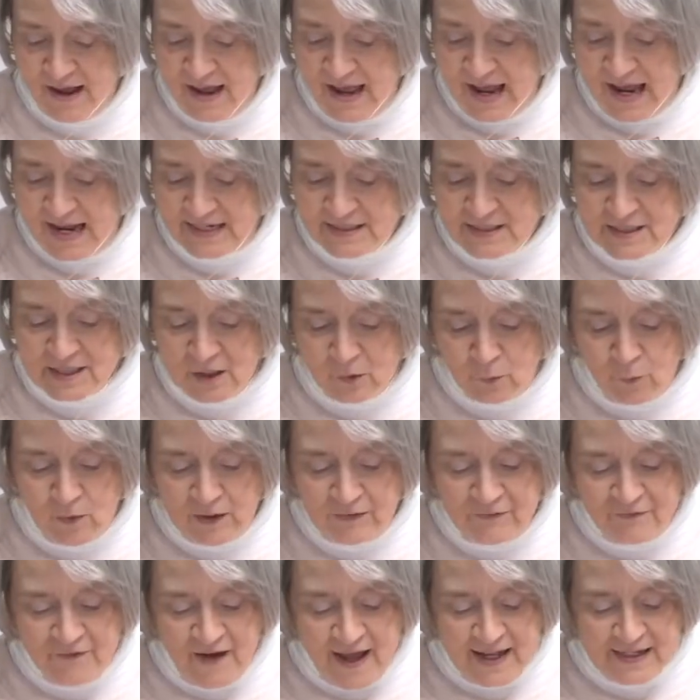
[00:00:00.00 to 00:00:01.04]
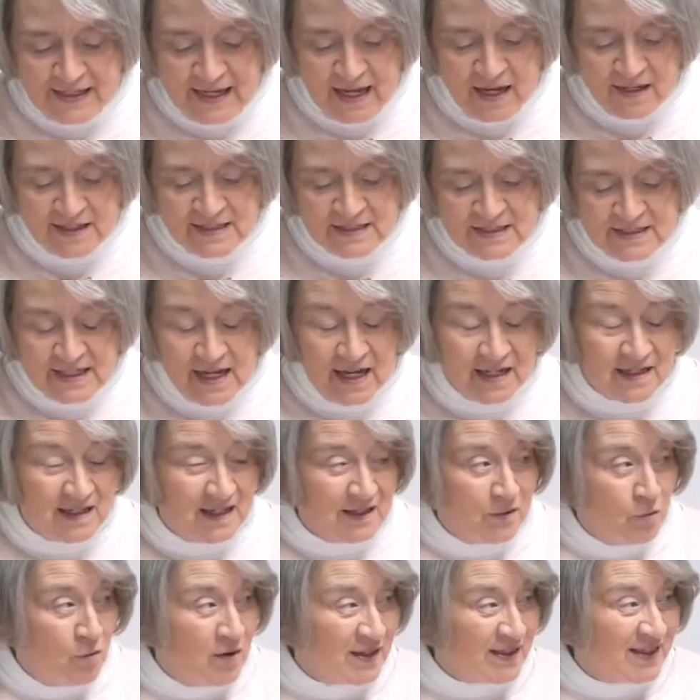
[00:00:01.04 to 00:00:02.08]
And so we find out exactly
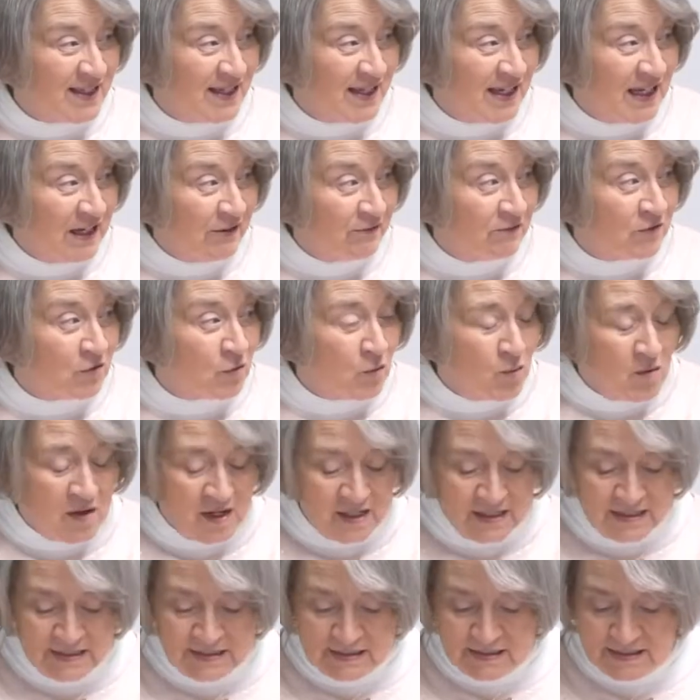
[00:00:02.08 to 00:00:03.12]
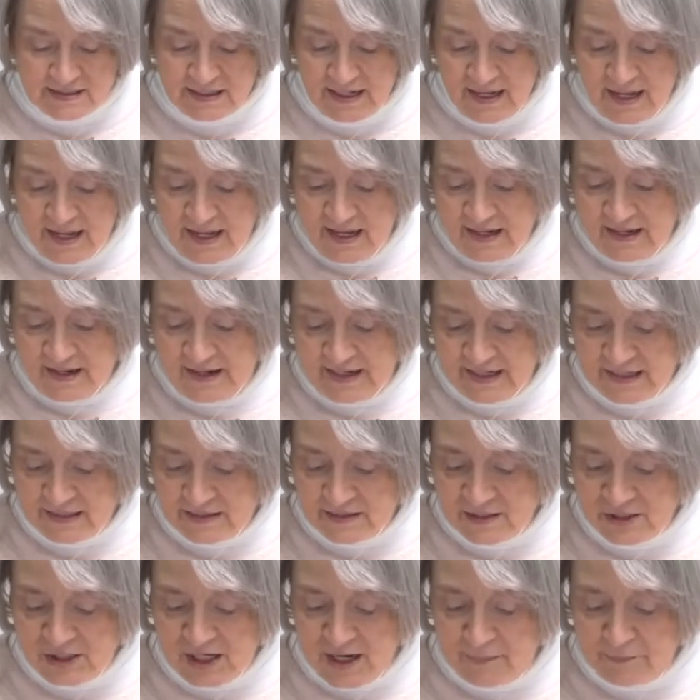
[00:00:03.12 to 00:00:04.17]
what the evil was in
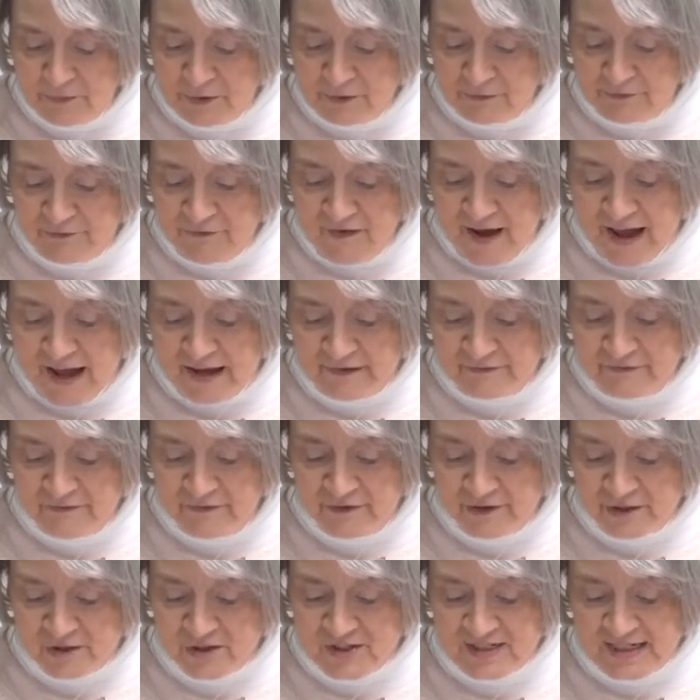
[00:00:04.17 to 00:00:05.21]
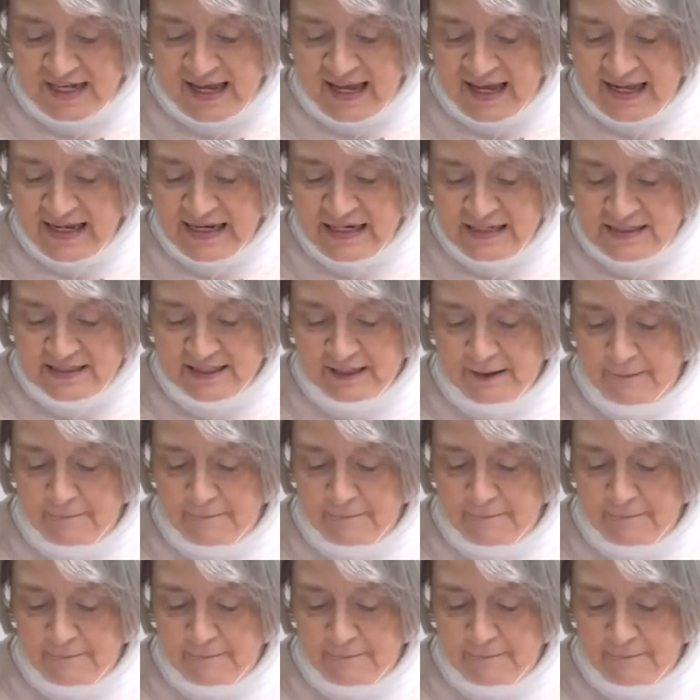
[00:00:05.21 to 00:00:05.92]
chapter 5, verse 8.